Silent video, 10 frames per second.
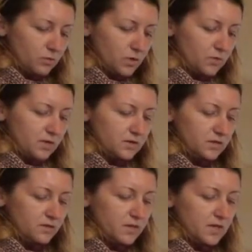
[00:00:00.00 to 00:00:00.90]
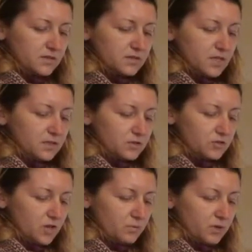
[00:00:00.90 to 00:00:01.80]
when we attentively undertake
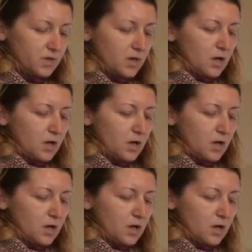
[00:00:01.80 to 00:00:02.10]
this job,